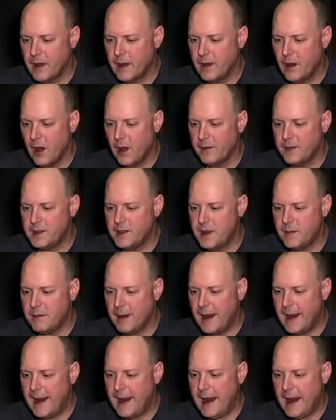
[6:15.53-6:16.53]
harvested
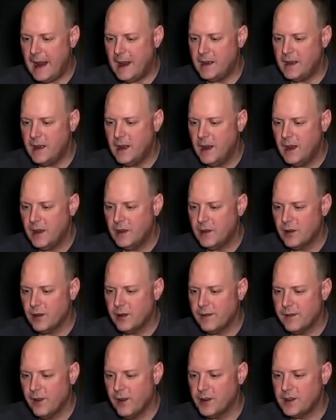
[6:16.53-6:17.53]
by hand during
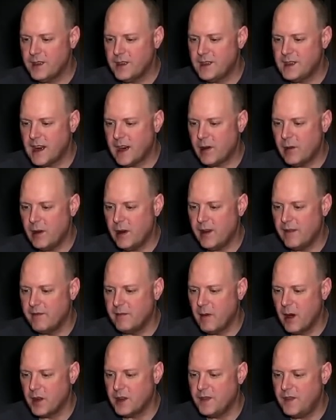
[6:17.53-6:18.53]
the first and second week of
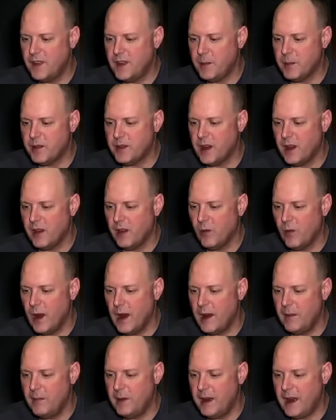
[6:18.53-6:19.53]
March, 50% of the
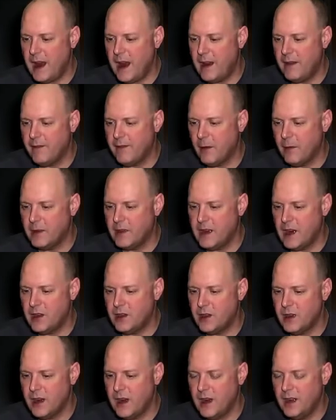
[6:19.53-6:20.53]
wine began
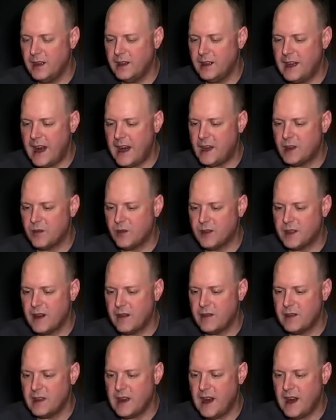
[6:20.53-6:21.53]
fermentation in tanks for
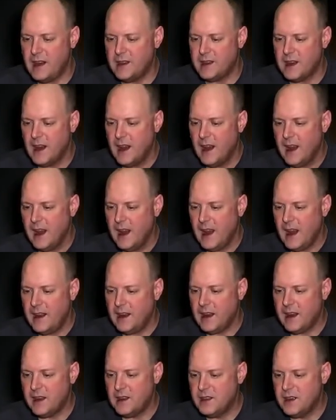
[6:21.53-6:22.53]
seven days
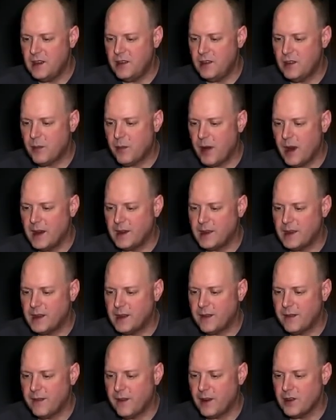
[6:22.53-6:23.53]
and then continue the process
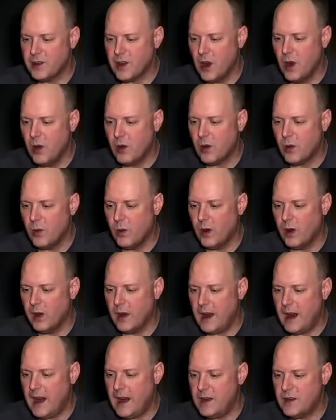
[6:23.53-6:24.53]
in French oak where
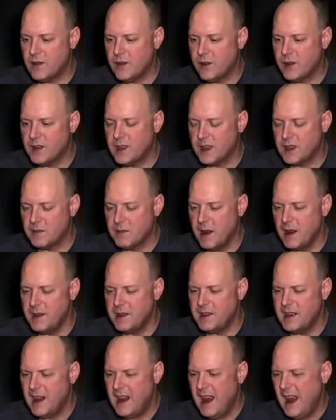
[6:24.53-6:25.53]
it aged for six
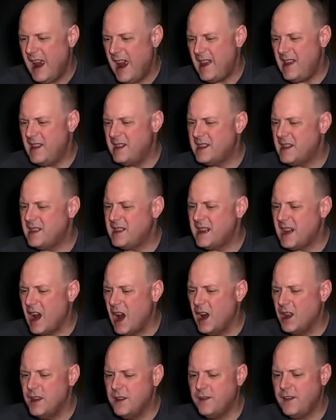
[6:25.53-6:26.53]
months. And then it says the
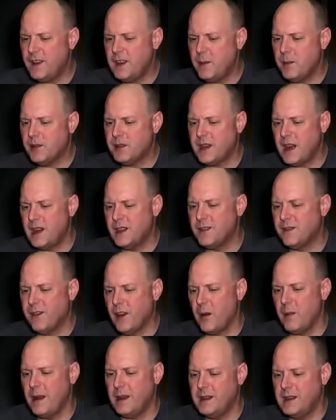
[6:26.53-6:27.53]
other 50% is
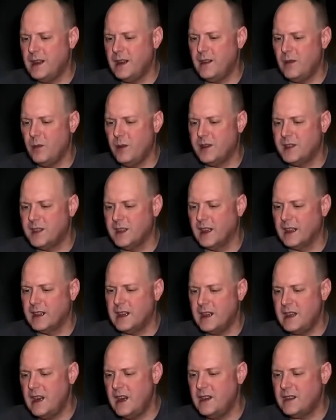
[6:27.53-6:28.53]
fermented with
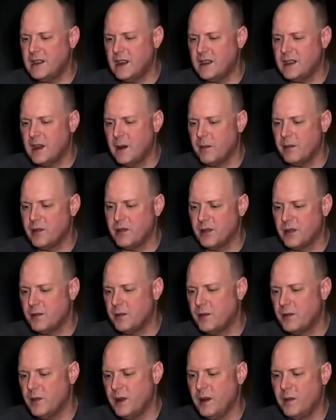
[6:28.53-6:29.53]
selected yeast at temperatures
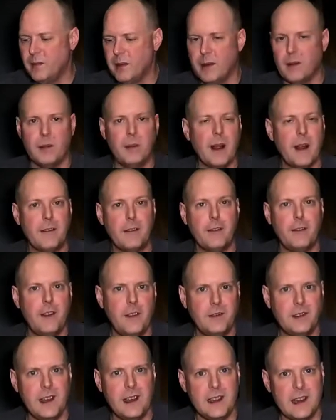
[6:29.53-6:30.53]
between blah, blah, blah for
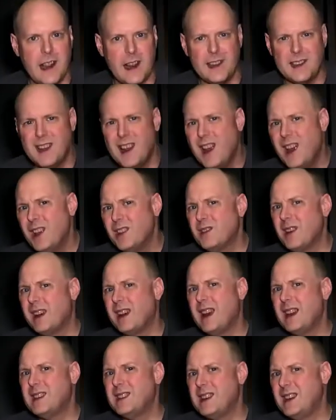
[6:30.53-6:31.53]
15 days. So I
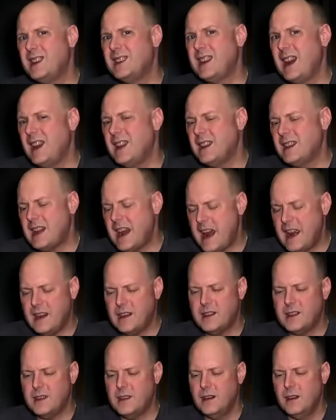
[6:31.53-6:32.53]
guess they stay in the
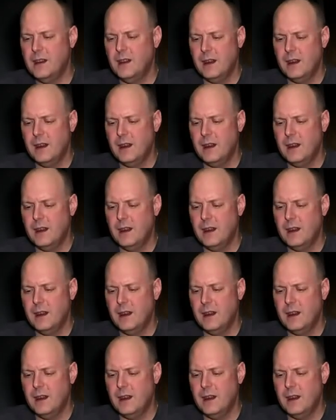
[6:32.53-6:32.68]
tanks.